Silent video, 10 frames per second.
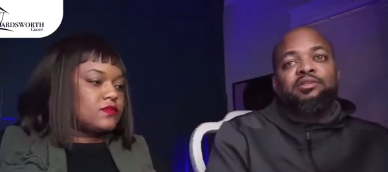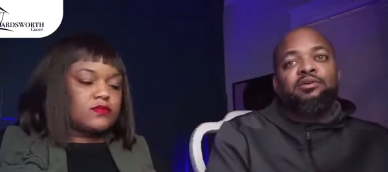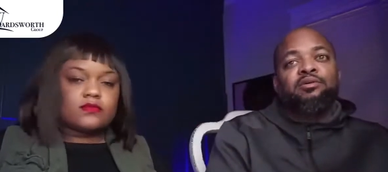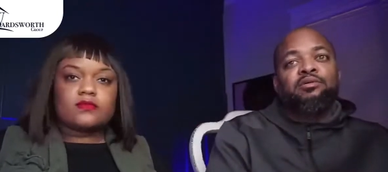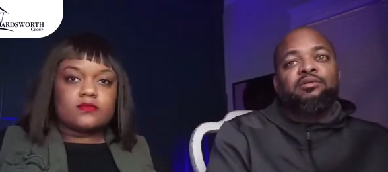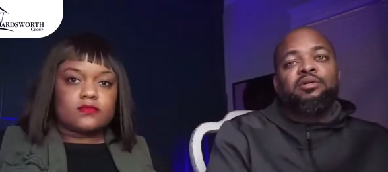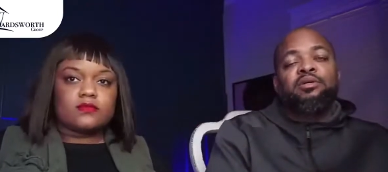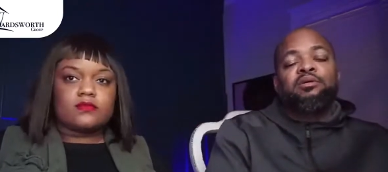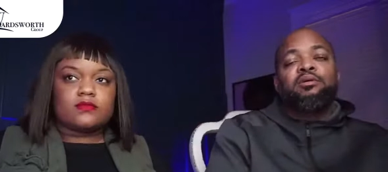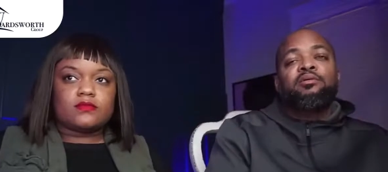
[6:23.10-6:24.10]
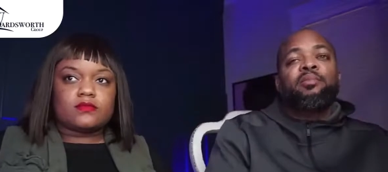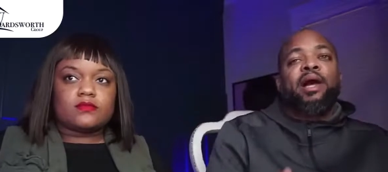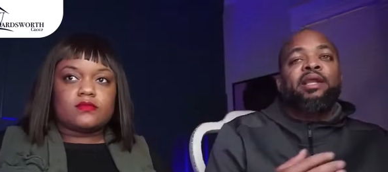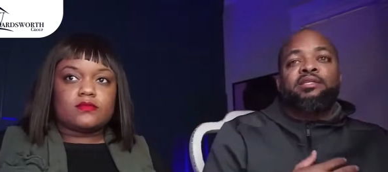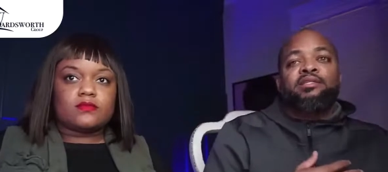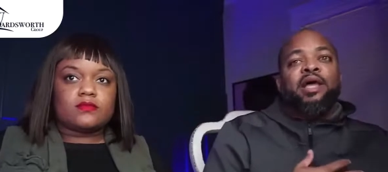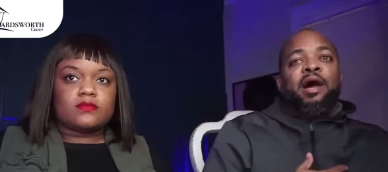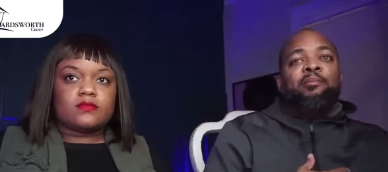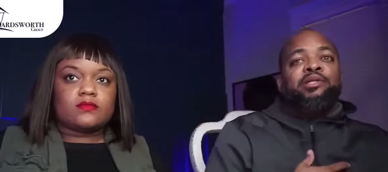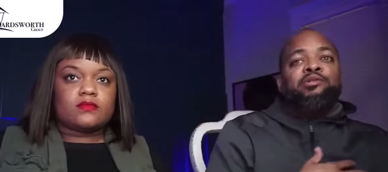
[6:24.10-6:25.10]
Speaker 1: sold minus
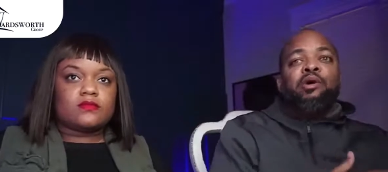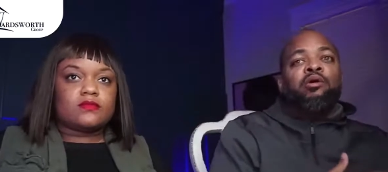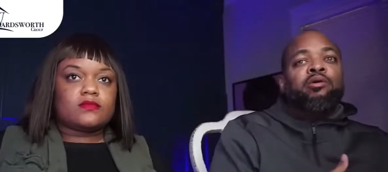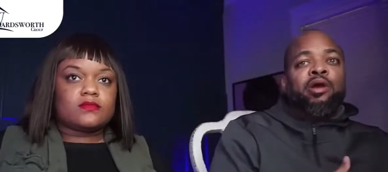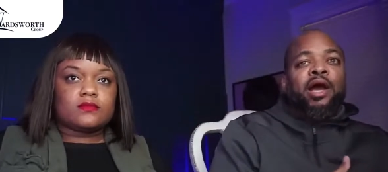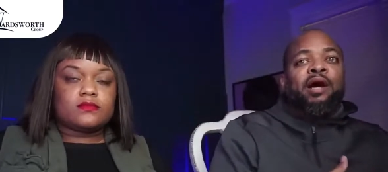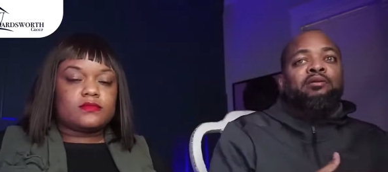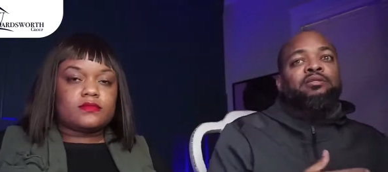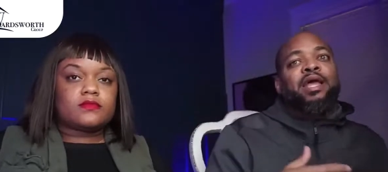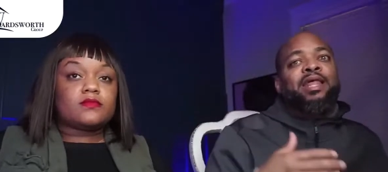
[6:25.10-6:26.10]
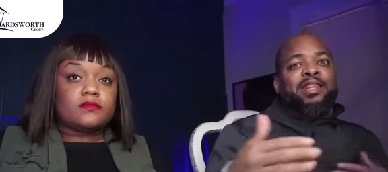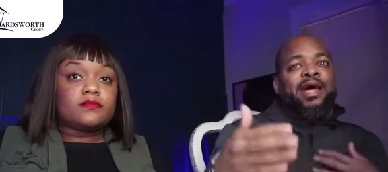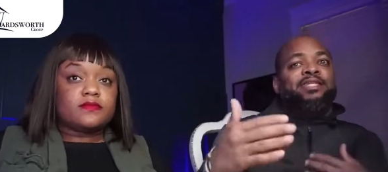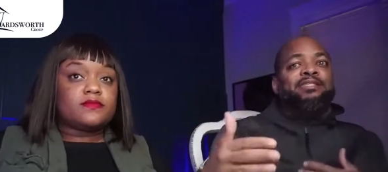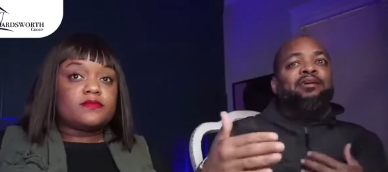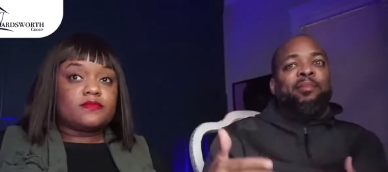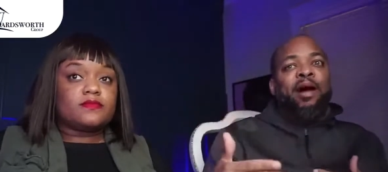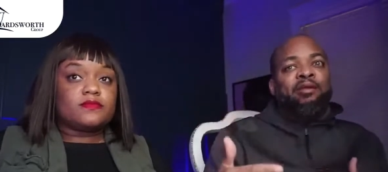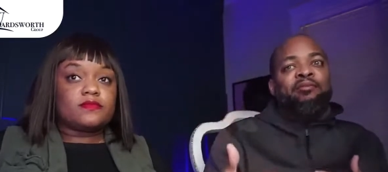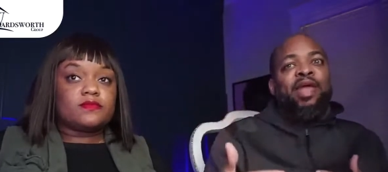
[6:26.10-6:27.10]
how much you owe on your house, and that's the
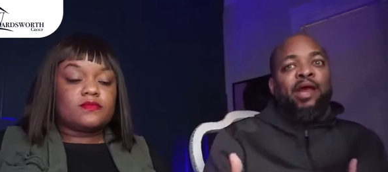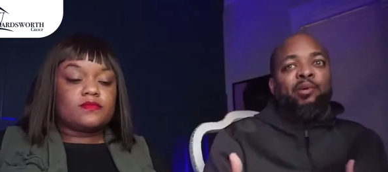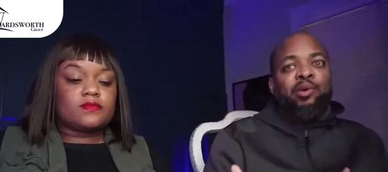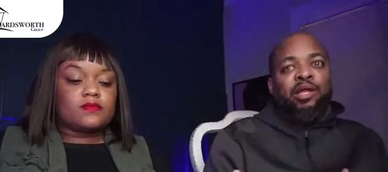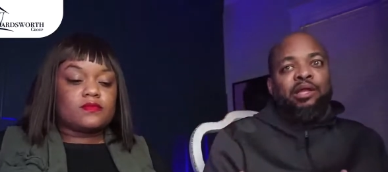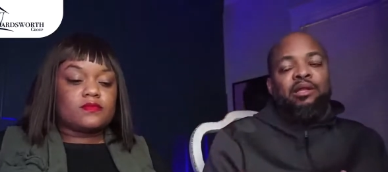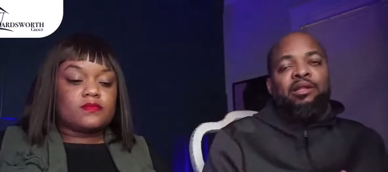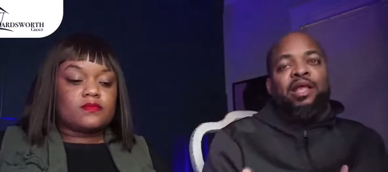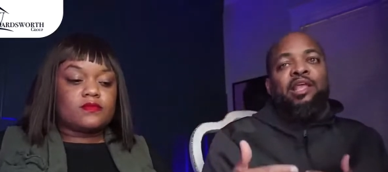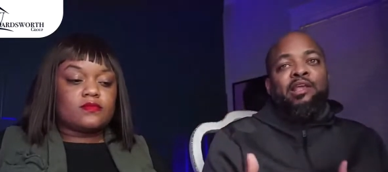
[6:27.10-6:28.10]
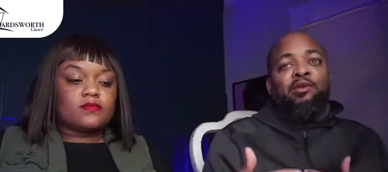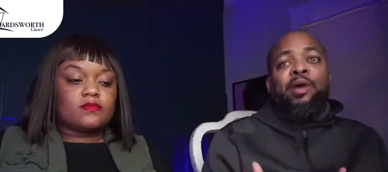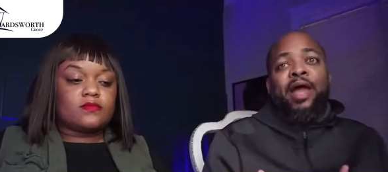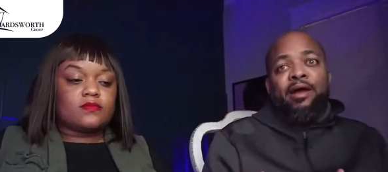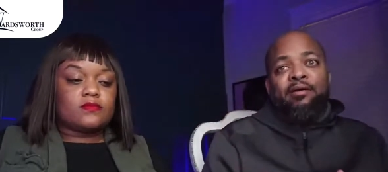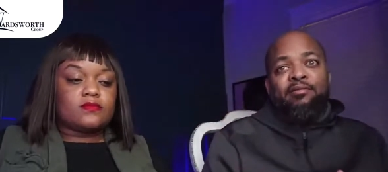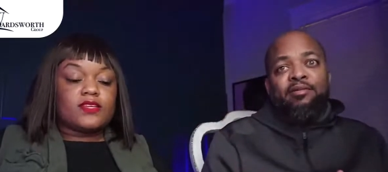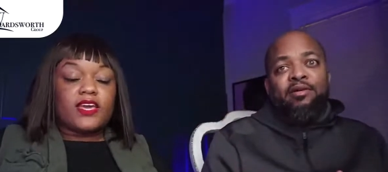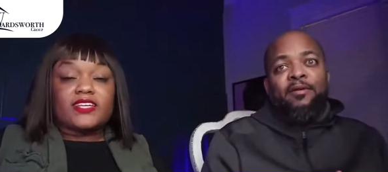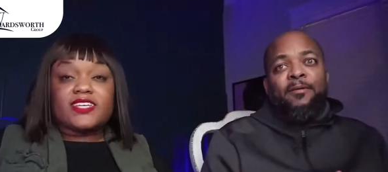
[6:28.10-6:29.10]
amount of equity that you have.
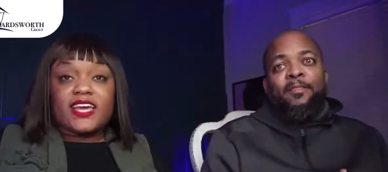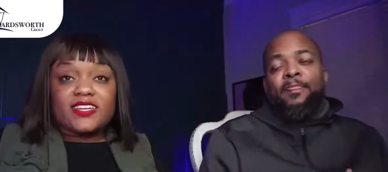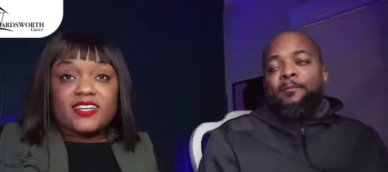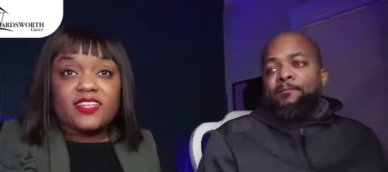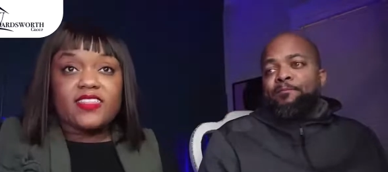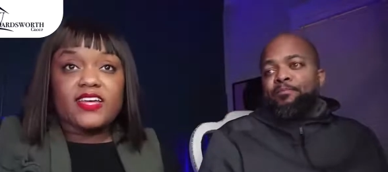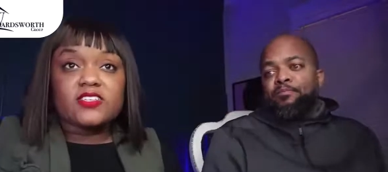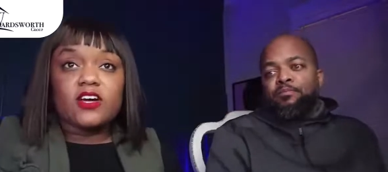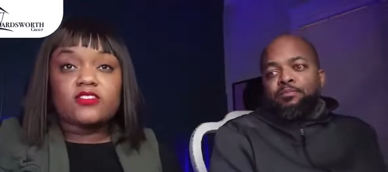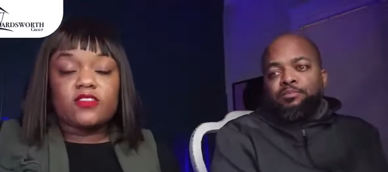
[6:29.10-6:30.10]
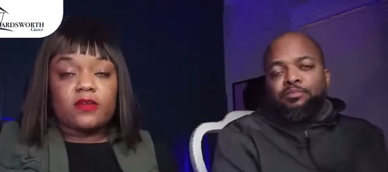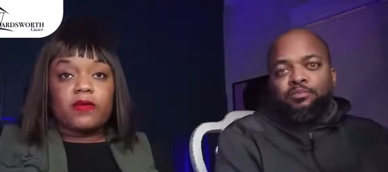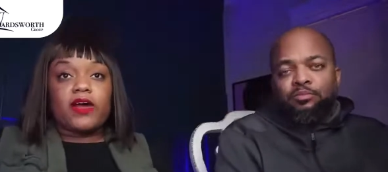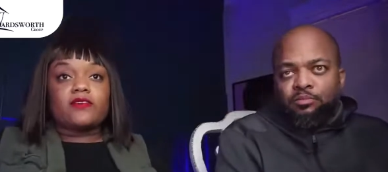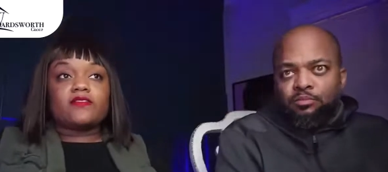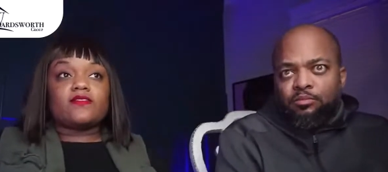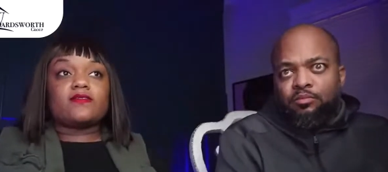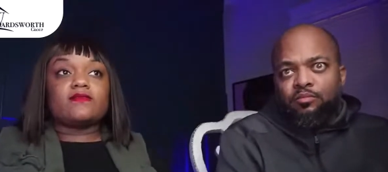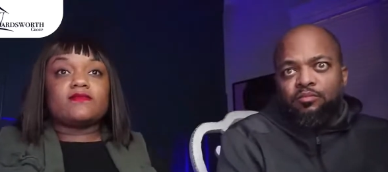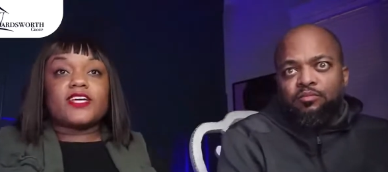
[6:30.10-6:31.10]
Speaker 2: And technically, that's also the amount
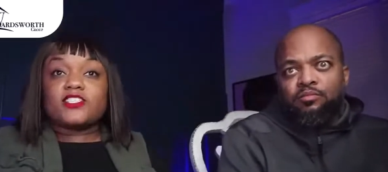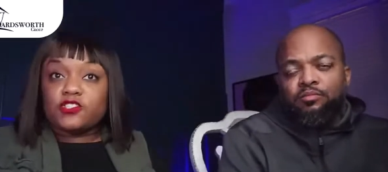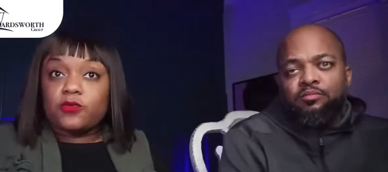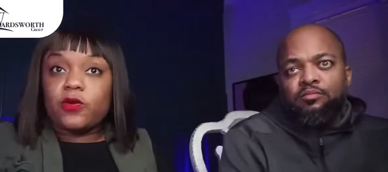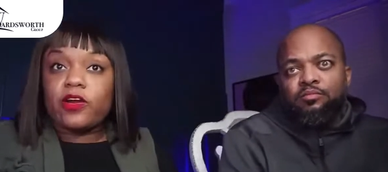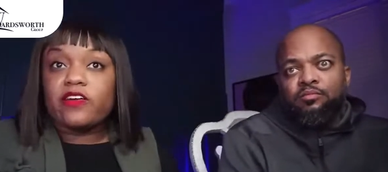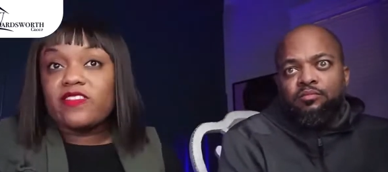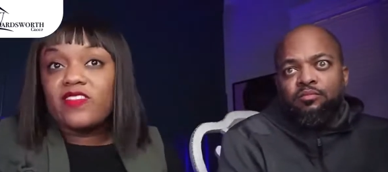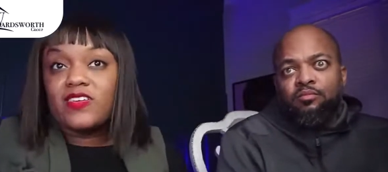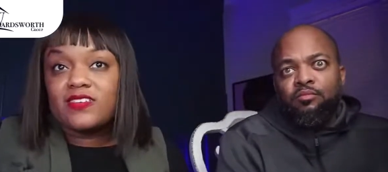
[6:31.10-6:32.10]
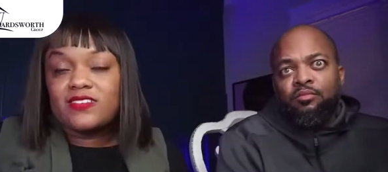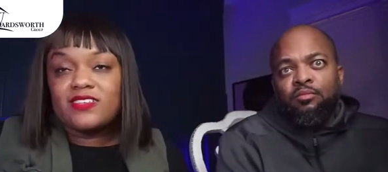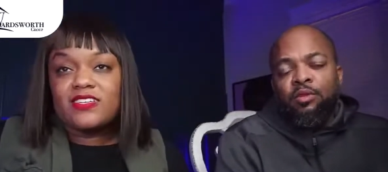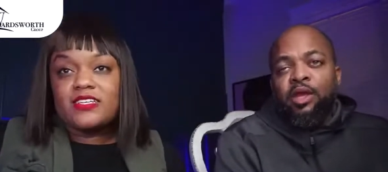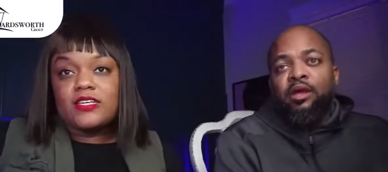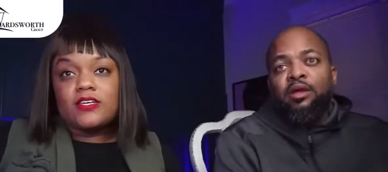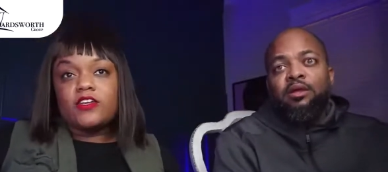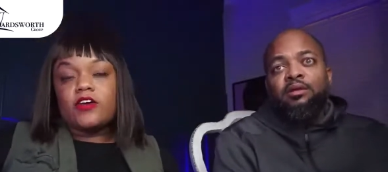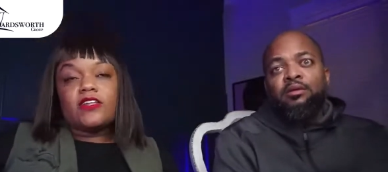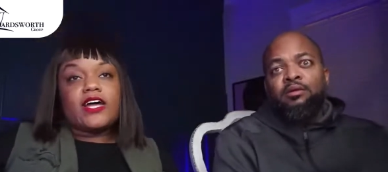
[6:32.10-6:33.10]
that you're worth. Yeah.
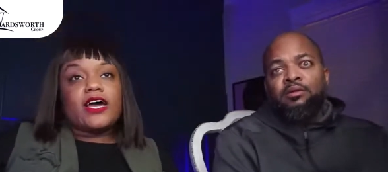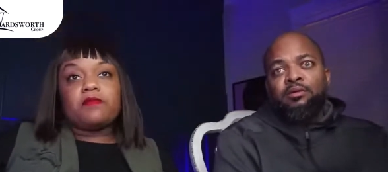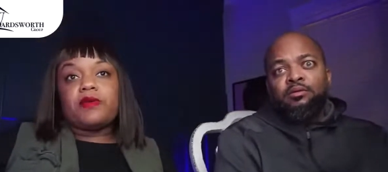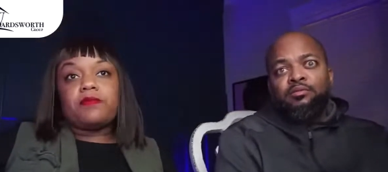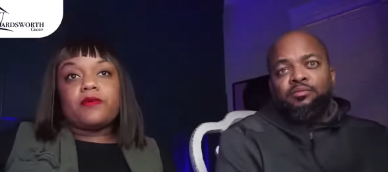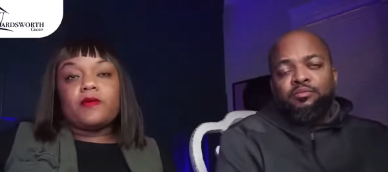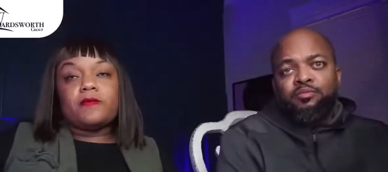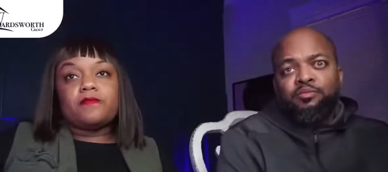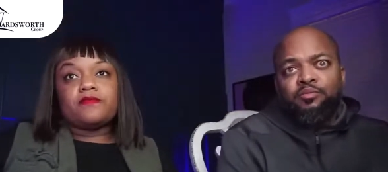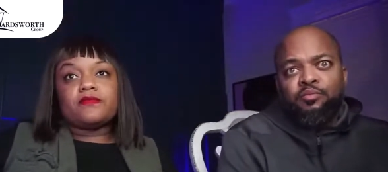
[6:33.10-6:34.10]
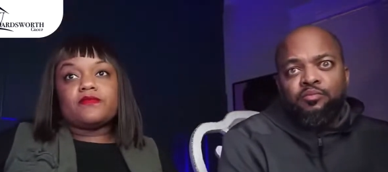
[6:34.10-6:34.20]
You know, a lot of people,